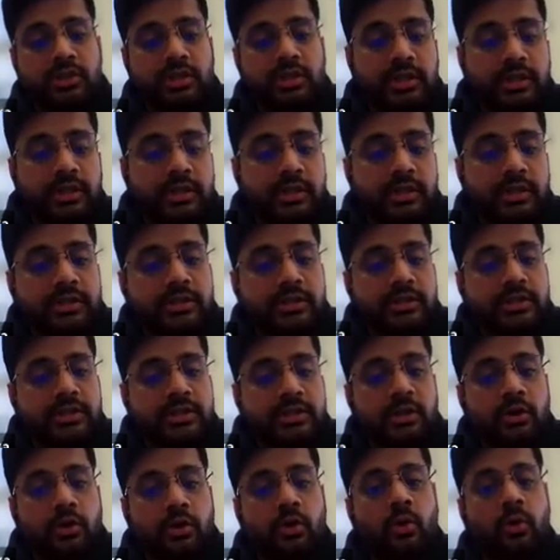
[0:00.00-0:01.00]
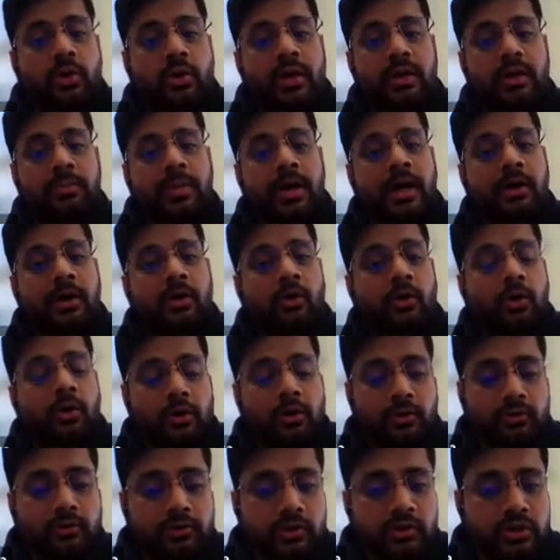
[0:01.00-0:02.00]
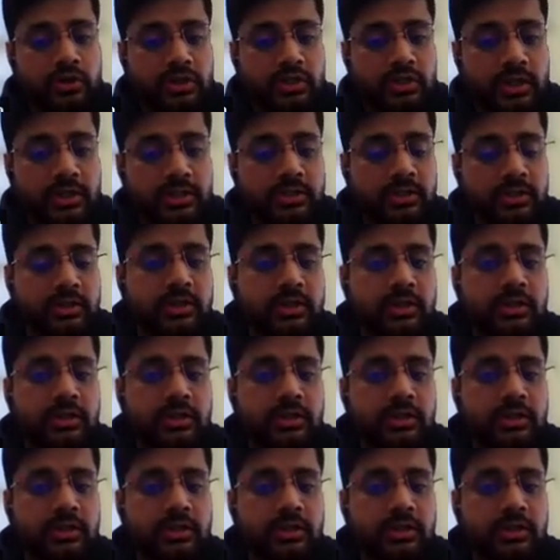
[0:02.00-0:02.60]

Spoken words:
it is rolling back all of those changes.